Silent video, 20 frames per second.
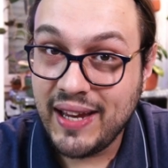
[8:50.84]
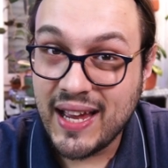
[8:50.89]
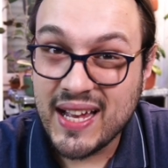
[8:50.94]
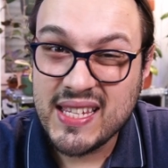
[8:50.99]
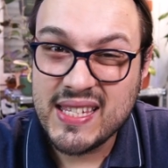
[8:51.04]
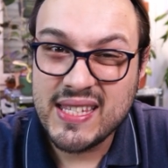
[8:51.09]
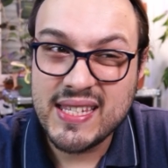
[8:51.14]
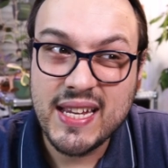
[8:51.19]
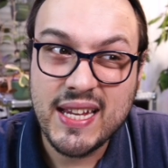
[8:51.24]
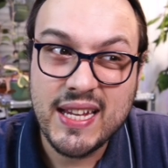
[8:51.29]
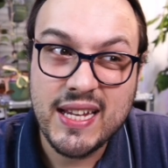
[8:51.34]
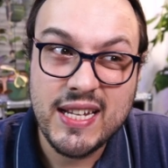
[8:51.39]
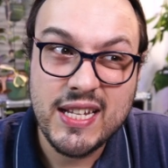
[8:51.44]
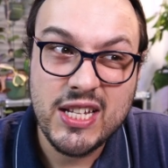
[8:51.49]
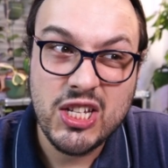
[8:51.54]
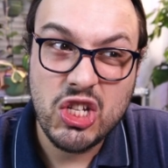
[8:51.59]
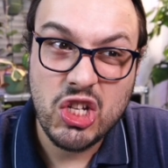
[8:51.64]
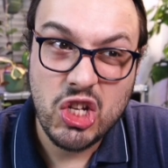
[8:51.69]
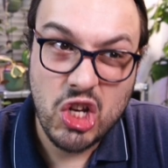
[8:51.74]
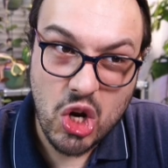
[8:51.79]
yes
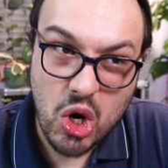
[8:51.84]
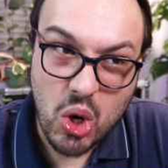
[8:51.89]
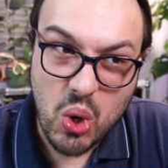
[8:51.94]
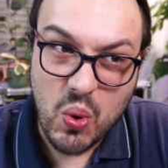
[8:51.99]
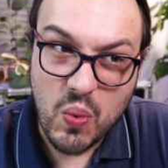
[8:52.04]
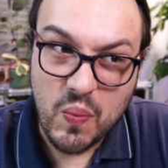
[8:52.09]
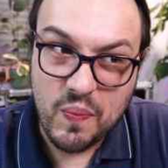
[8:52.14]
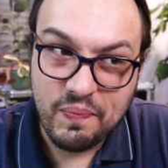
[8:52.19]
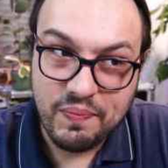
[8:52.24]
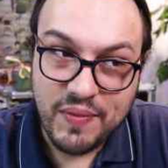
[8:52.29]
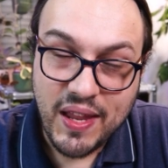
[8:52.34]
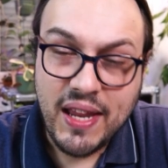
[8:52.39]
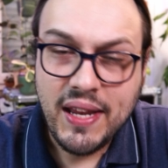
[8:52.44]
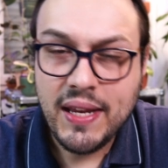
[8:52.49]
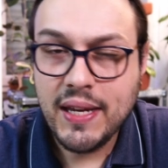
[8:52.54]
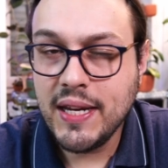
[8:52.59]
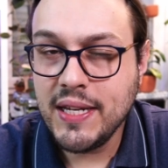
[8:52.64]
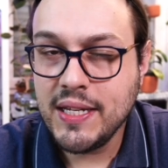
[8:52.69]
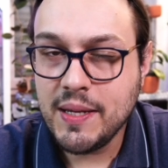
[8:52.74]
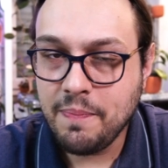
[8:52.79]
and no.
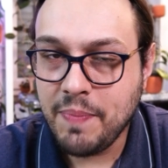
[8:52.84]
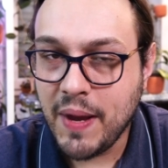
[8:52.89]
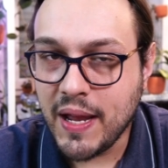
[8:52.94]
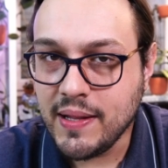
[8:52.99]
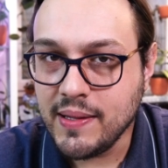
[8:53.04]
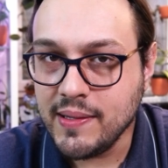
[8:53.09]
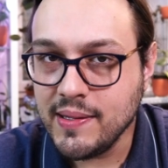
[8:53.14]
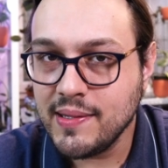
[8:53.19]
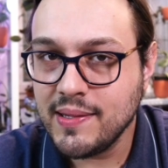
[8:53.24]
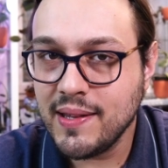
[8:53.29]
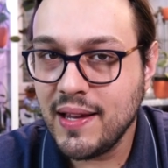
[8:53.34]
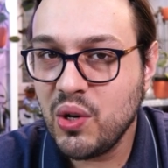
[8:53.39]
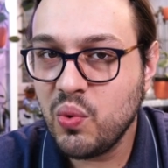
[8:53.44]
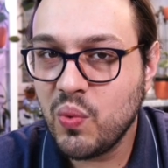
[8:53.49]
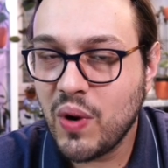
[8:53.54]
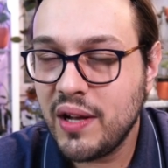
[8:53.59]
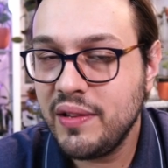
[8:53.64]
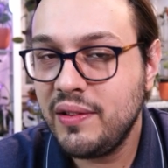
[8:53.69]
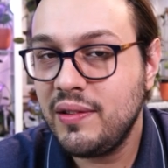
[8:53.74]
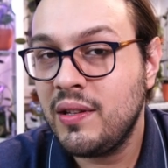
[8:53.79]
It depends in
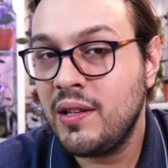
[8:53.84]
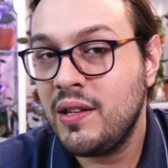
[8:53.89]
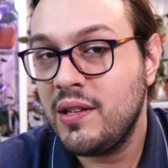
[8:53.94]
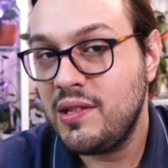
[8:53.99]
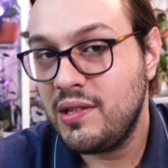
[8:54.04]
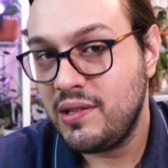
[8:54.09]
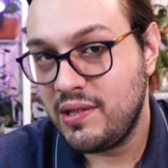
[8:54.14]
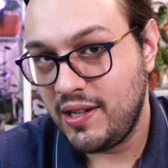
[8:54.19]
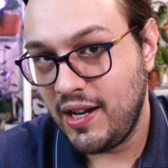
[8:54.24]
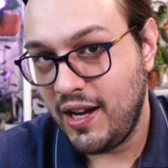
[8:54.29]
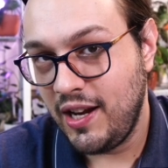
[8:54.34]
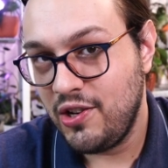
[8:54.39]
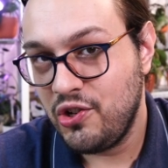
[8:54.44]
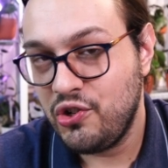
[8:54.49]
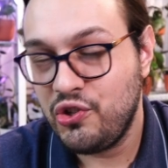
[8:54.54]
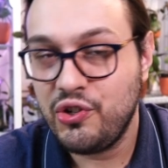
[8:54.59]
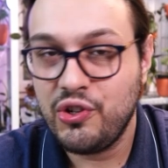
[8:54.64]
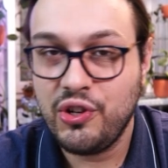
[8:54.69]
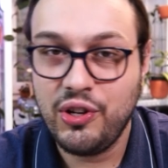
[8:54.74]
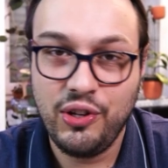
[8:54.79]
what
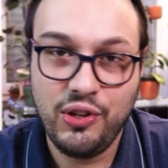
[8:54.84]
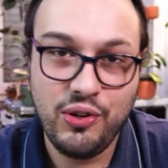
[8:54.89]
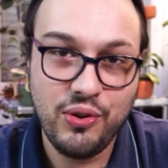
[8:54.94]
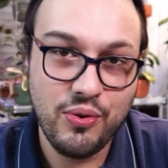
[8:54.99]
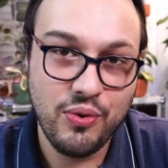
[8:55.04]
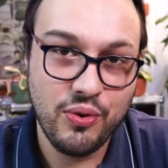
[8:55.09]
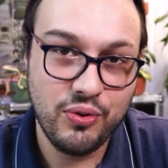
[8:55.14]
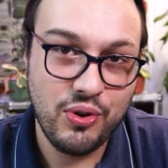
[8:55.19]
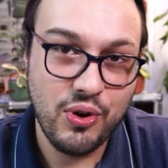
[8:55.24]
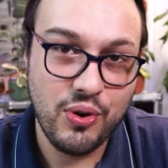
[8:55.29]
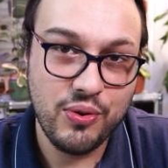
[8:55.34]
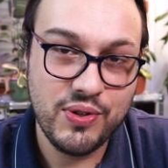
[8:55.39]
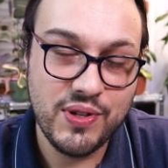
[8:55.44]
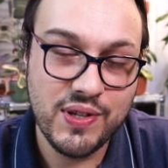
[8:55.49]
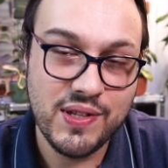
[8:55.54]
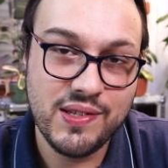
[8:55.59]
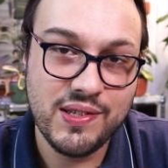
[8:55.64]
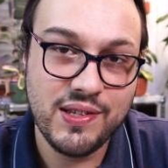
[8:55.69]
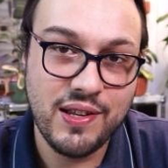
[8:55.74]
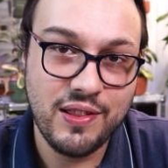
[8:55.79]
stage you
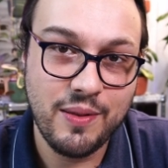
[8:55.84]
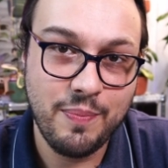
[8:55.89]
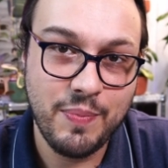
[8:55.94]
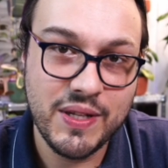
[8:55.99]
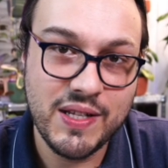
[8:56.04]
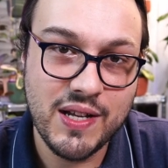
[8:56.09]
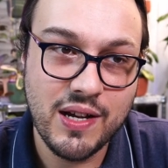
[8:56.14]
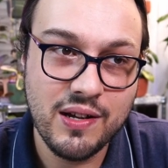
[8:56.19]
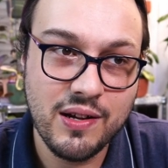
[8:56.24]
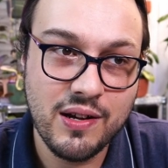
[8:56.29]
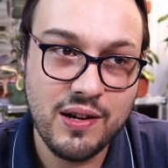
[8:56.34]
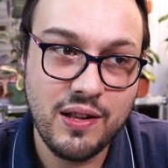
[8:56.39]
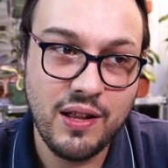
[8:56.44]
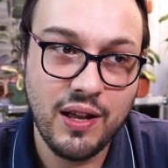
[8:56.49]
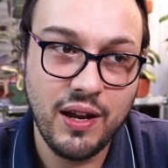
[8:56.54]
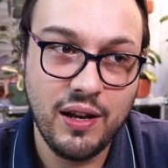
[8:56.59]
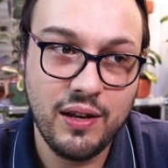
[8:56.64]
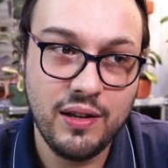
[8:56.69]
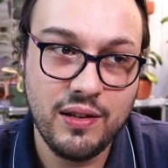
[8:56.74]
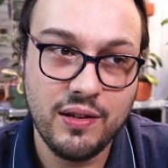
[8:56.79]
noticed the peduncle
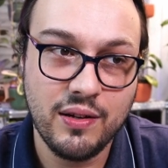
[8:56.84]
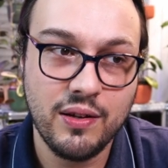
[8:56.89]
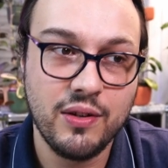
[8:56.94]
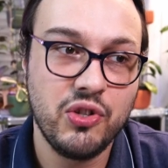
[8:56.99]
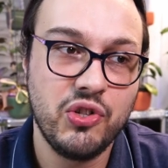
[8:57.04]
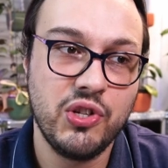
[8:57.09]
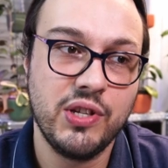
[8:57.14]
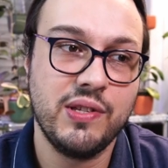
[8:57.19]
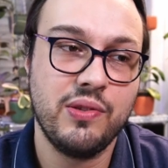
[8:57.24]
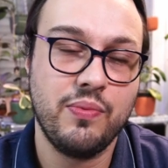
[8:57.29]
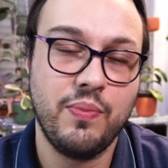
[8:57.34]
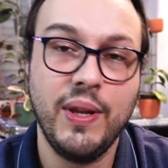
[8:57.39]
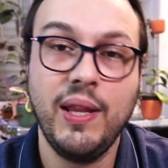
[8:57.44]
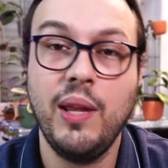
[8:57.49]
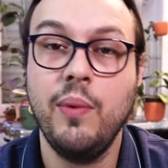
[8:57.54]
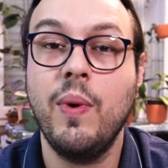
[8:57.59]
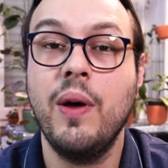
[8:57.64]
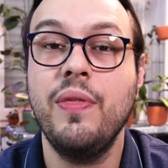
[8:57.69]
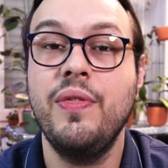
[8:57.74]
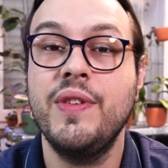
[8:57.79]
and just
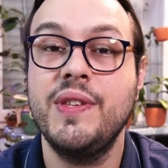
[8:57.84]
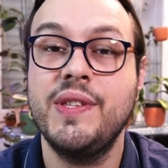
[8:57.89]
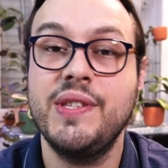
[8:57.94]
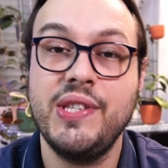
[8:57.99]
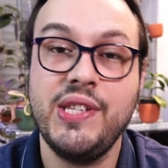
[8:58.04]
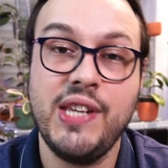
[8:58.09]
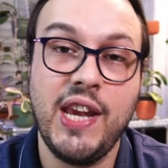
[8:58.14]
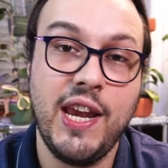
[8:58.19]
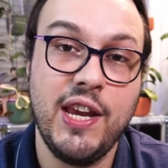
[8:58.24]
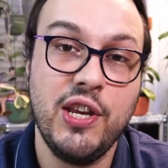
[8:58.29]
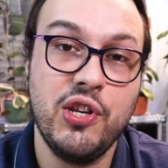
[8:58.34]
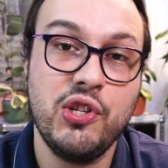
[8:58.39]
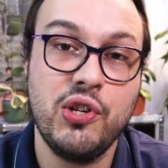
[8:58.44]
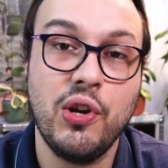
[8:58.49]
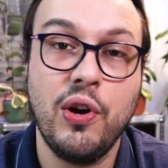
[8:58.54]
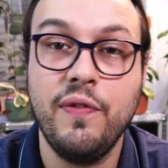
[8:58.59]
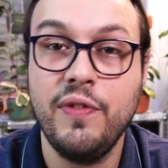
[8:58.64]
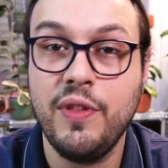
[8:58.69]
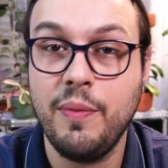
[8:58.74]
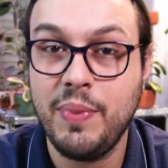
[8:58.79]
really what the stage
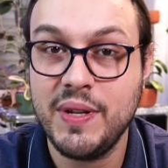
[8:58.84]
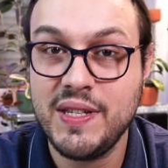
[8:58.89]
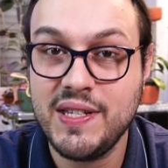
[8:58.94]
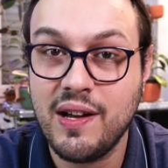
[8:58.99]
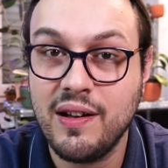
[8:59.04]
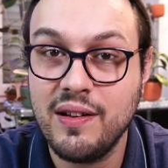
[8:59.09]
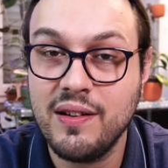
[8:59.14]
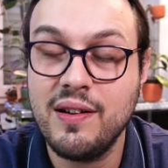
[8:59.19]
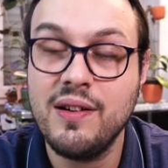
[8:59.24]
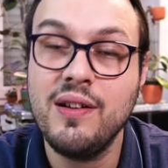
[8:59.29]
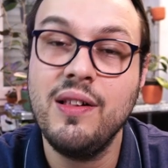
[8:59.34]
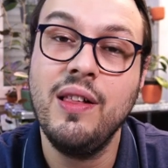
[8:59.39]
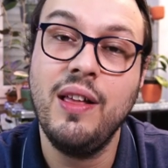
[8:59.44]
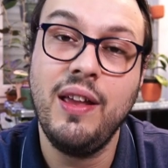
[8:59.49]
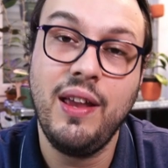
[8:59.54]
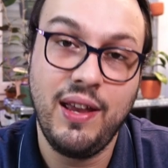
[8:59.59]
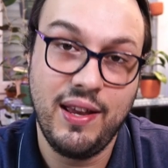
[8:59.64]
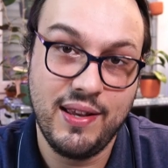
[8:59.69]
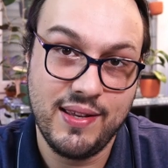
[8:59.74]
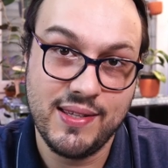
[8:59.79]
of the peduncle
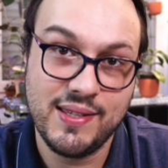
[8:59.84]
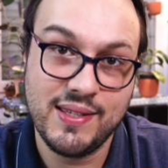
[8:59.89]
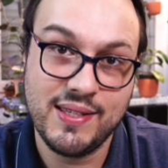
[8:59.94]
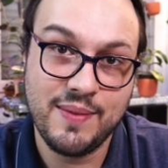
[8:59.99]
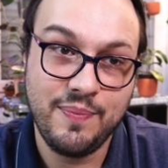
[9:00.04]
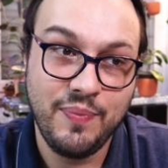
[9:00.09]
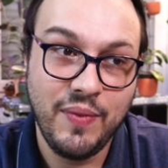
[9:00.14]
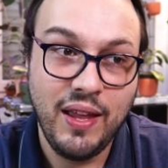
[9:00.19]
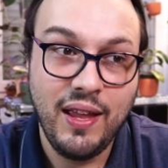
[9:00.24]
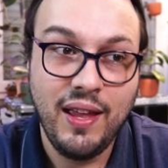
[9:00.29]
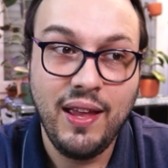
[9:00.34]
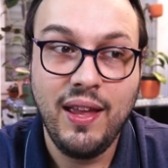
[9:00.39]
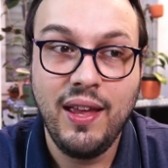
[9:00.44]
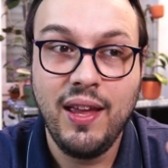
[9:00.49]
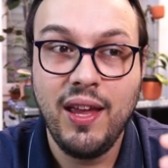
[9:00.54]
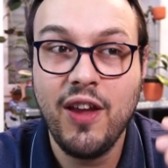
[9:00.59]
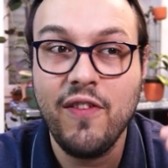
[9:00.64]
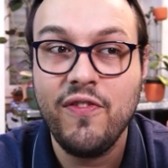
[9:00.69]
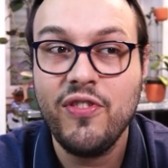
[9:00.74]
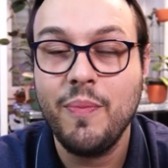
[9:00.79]
is.
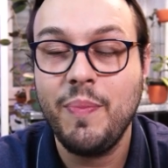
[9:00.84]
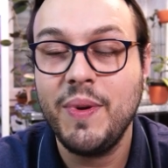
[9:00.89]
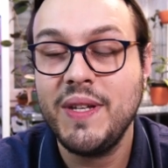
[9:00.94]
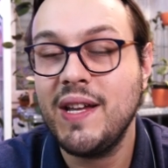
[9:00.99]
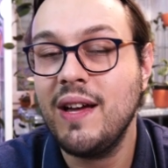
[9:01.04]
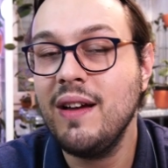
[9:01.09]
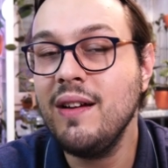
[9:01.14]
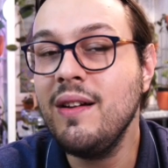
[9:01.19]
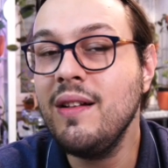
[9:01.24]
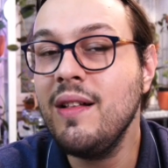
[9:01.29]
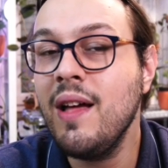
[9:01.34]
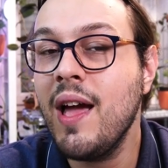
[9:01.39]
If the peduncle